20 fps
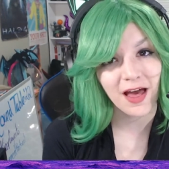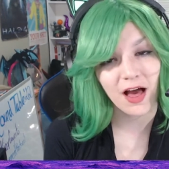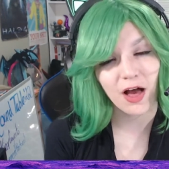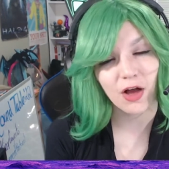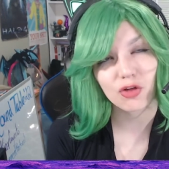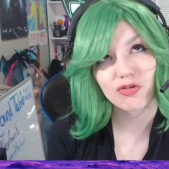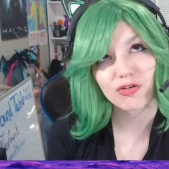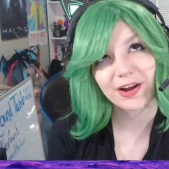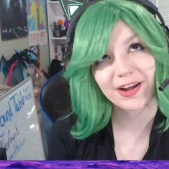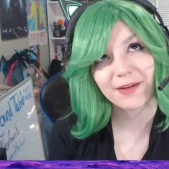
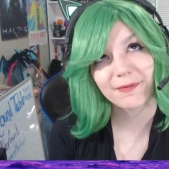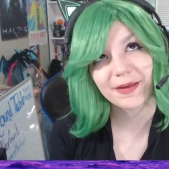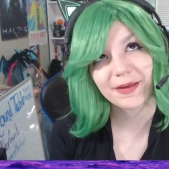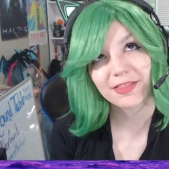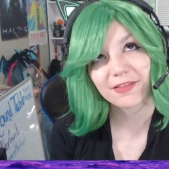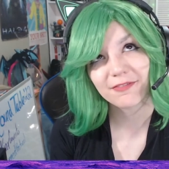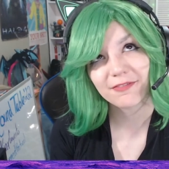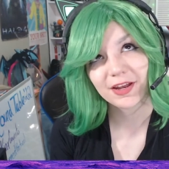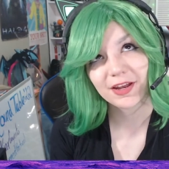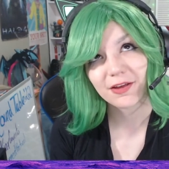I'll try to make
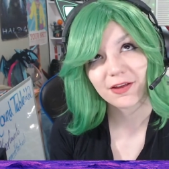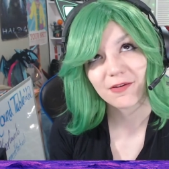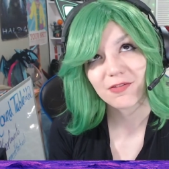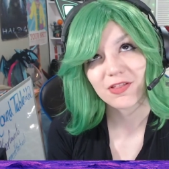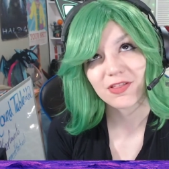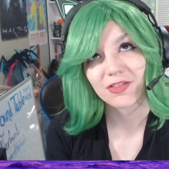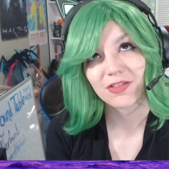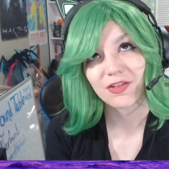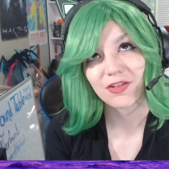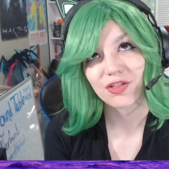the videos
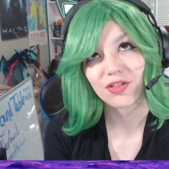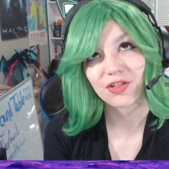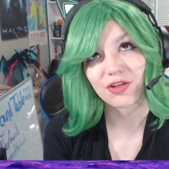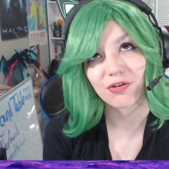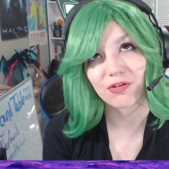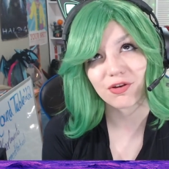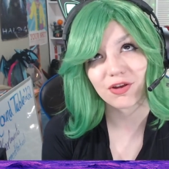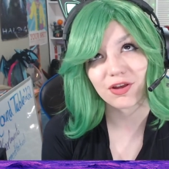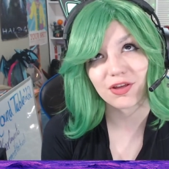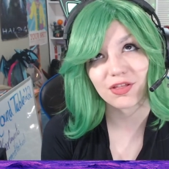in this
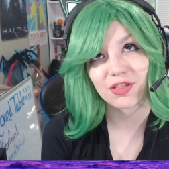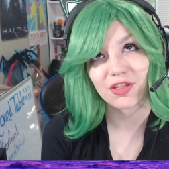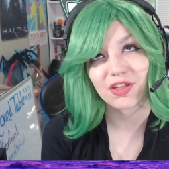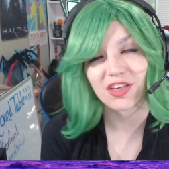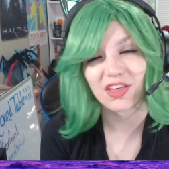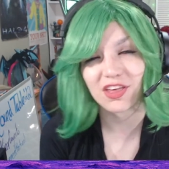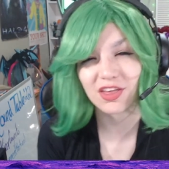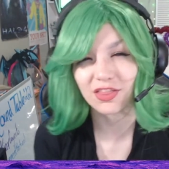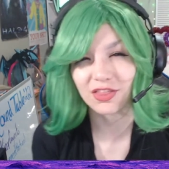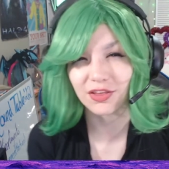series
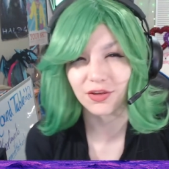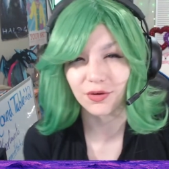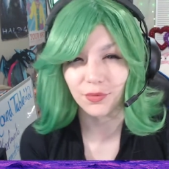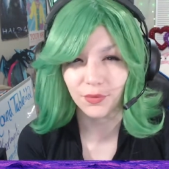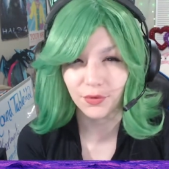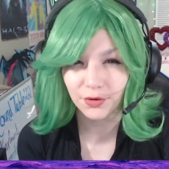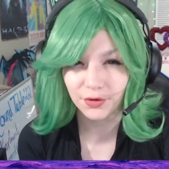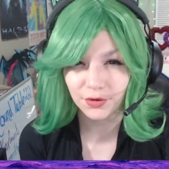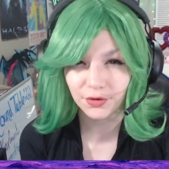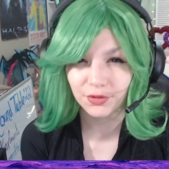in the
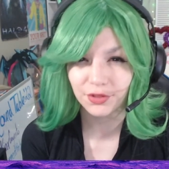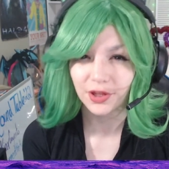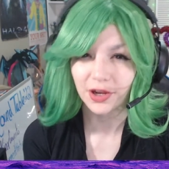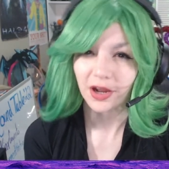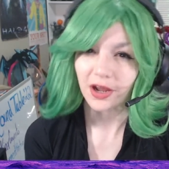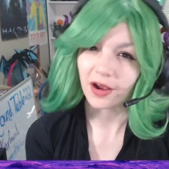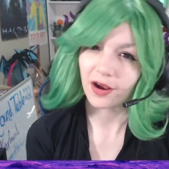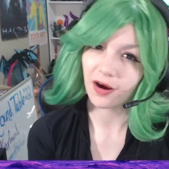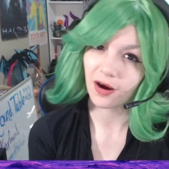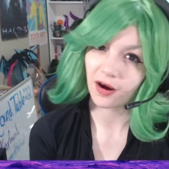order that
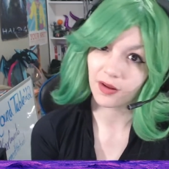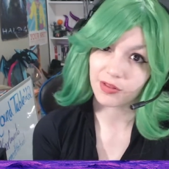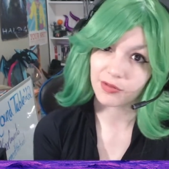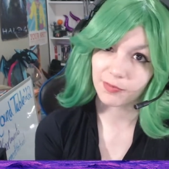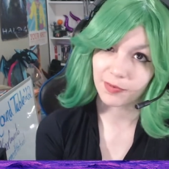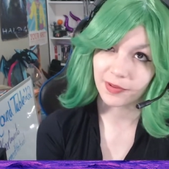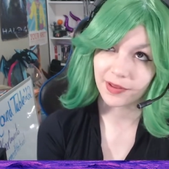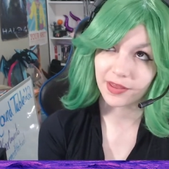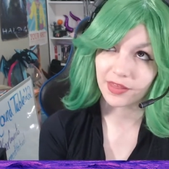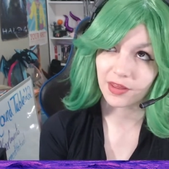I
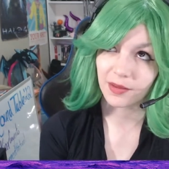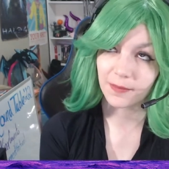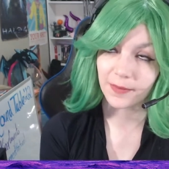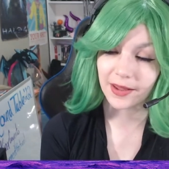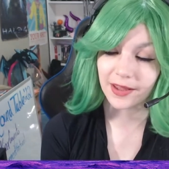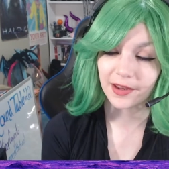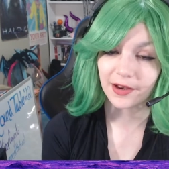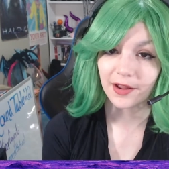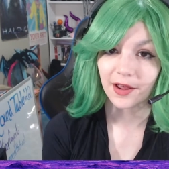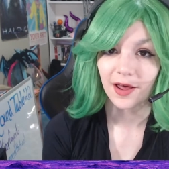cosplay them
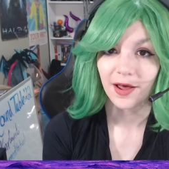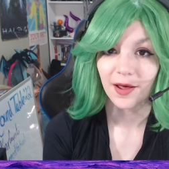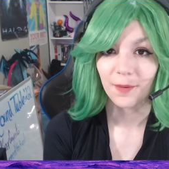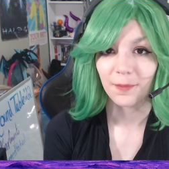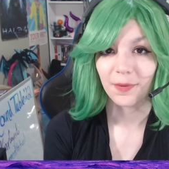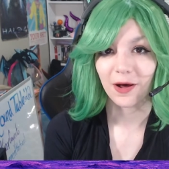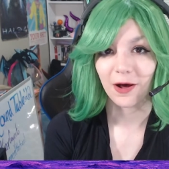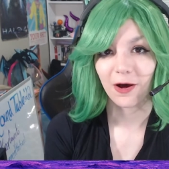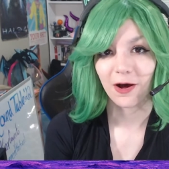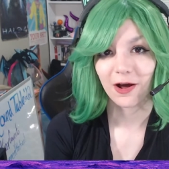in,
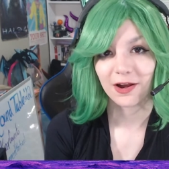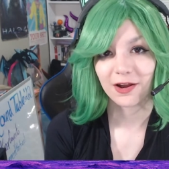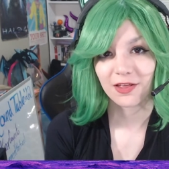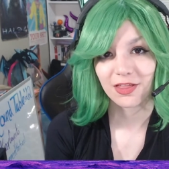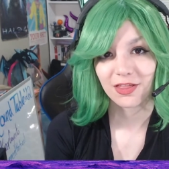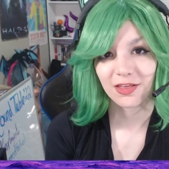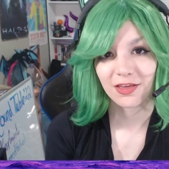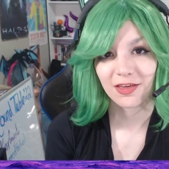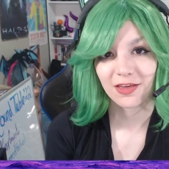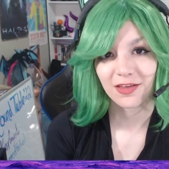but
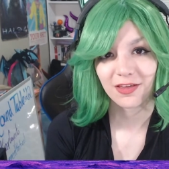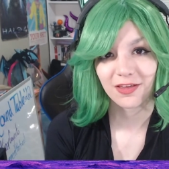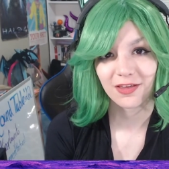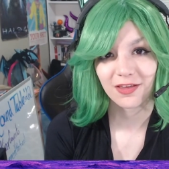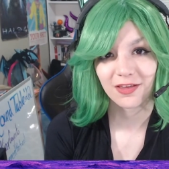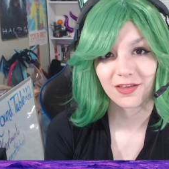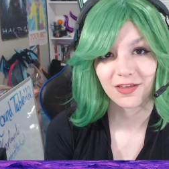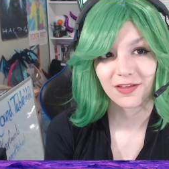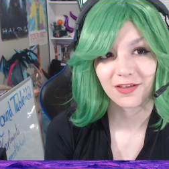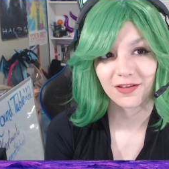
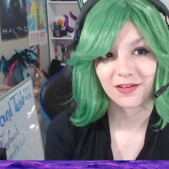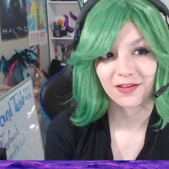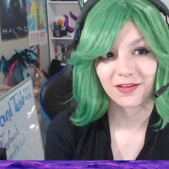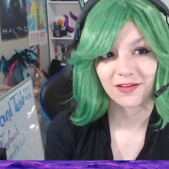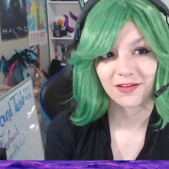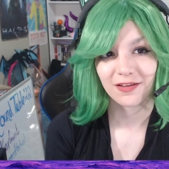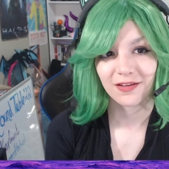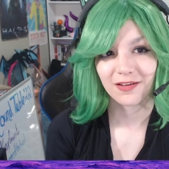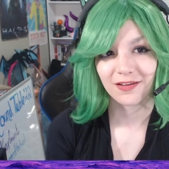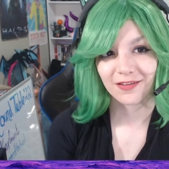honestly,
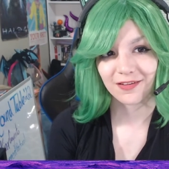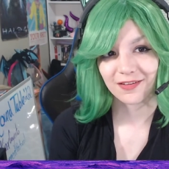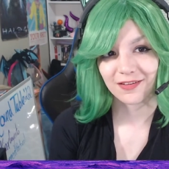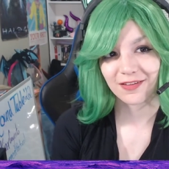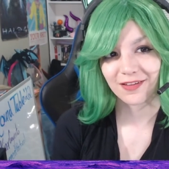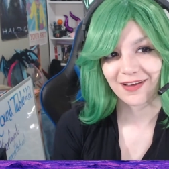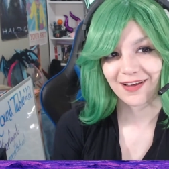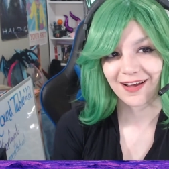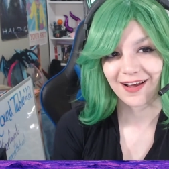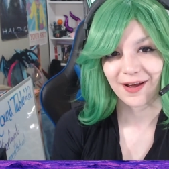
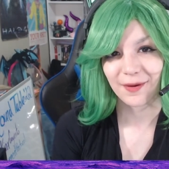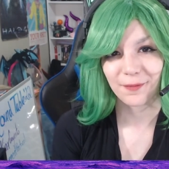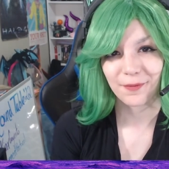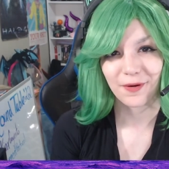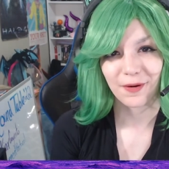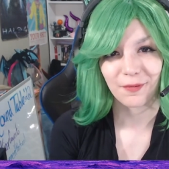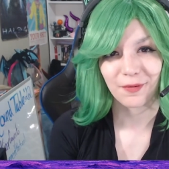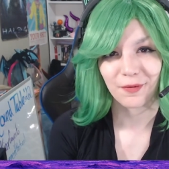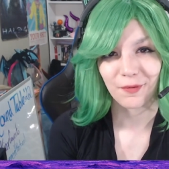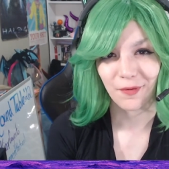I
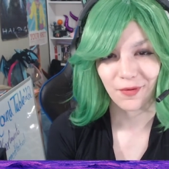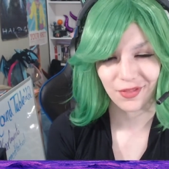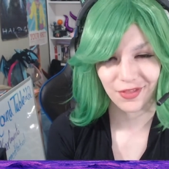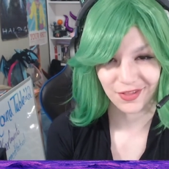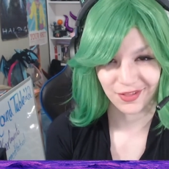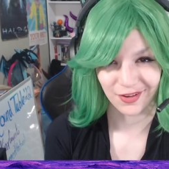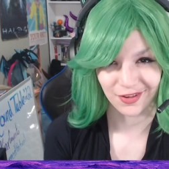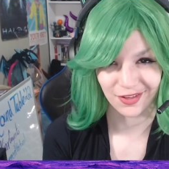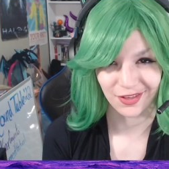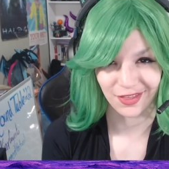probably won't
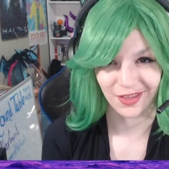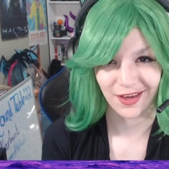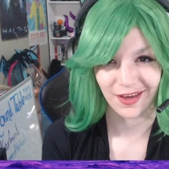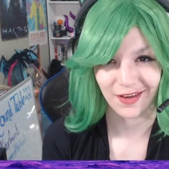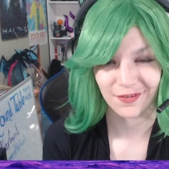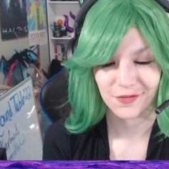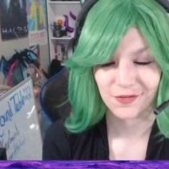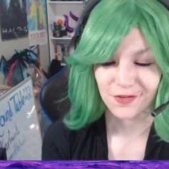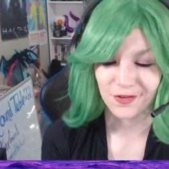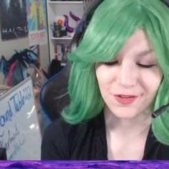stick to
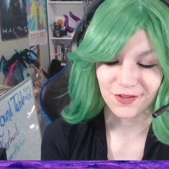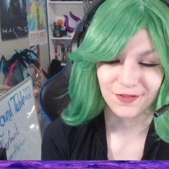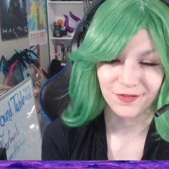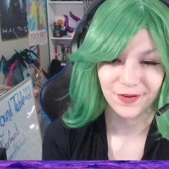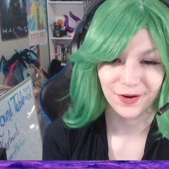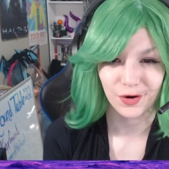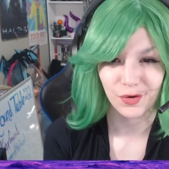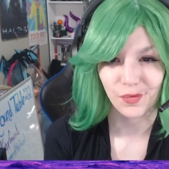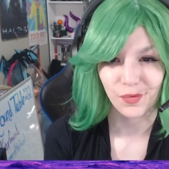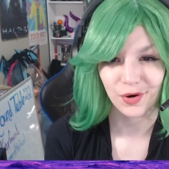that. Just
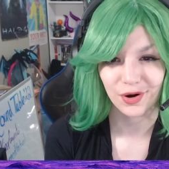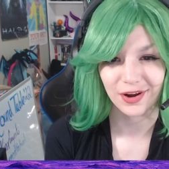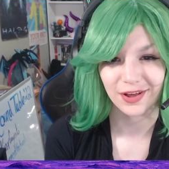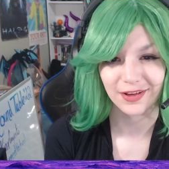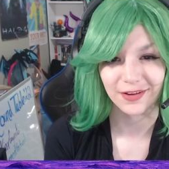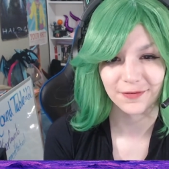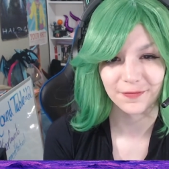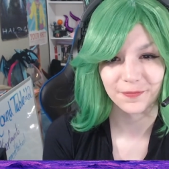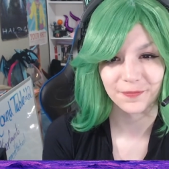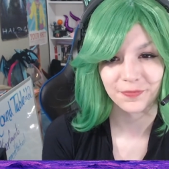fair
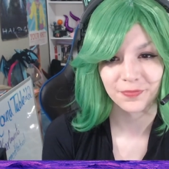warning.